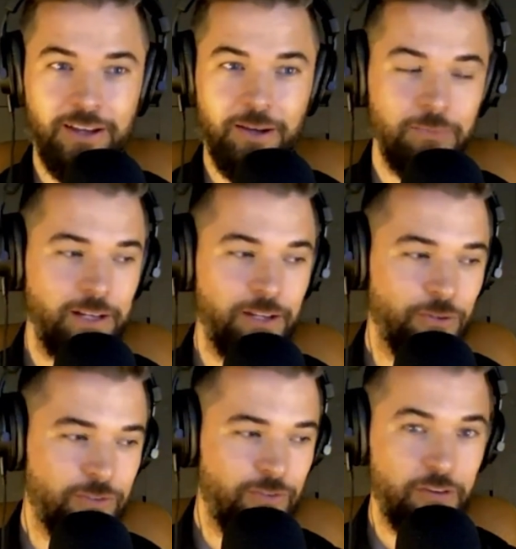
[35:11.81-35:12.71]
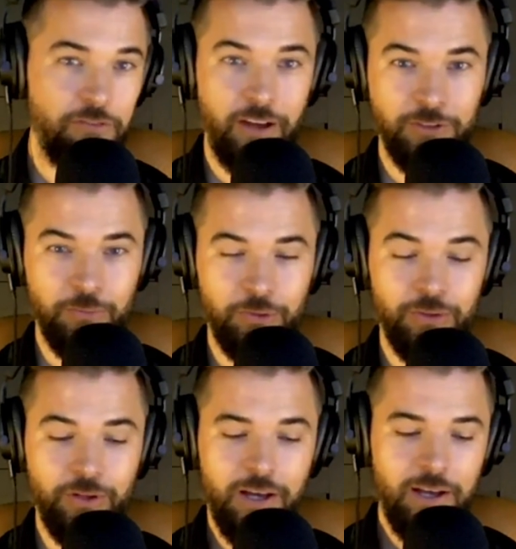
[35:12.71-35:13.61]
I know it's very
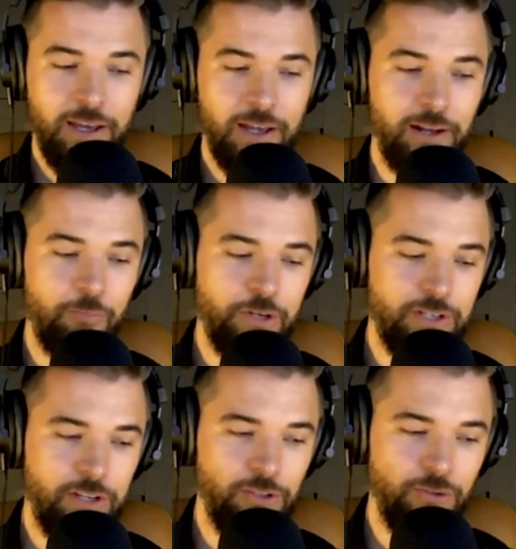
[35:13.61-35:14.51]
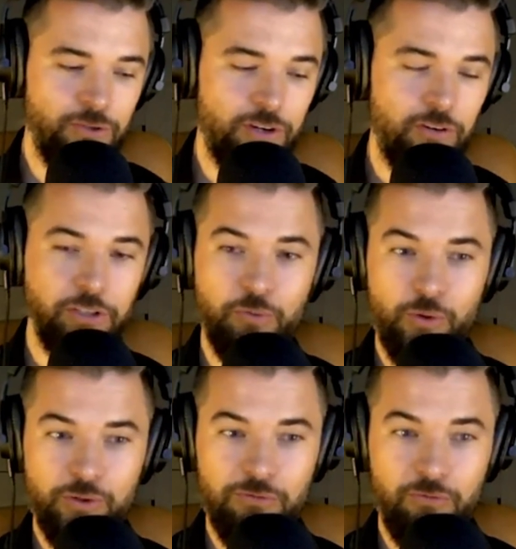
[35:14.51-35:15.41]
valuable, and I appreciate you sharing your
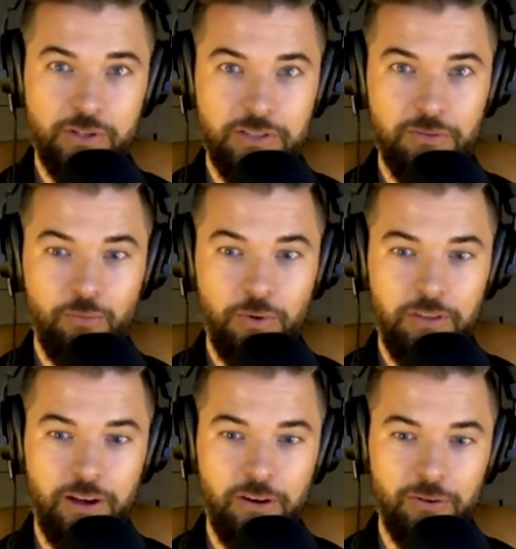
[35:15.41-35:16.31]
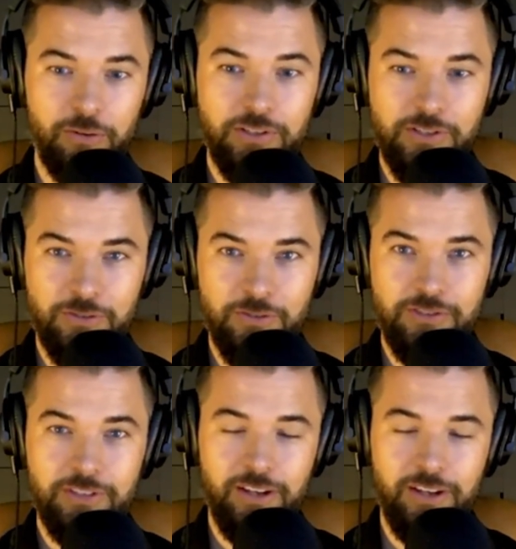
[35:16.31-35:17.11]
words of wisdom with our listeners